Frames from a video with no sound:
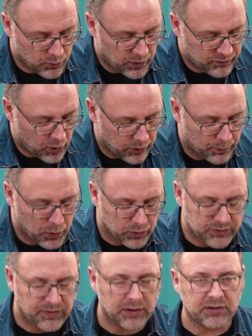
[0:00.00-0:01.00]
we've got the
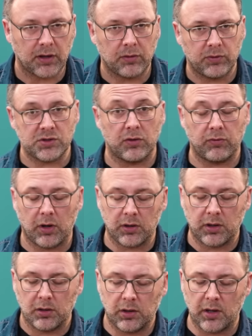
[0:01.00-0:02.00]
portafilter, which on a
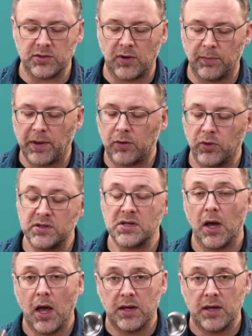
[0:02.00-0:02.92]
ROK goes around backwards.